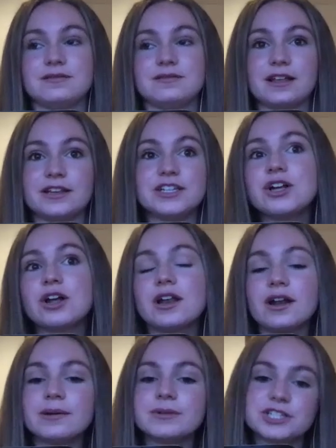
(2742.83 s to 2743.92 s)
there's not a
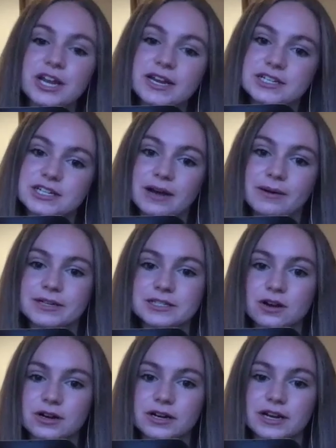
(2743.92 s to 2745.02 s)
lot I would change in how I
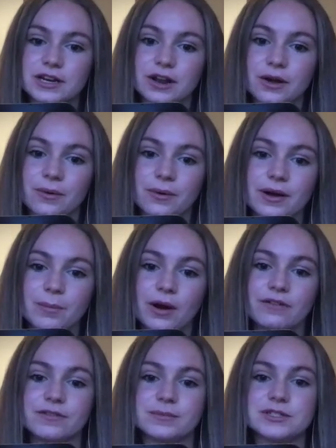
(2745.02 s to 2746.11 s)
started it,
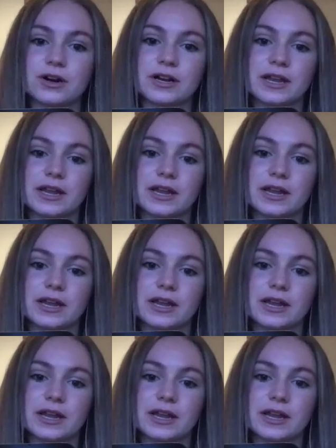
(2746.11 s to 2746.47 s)
apart from starting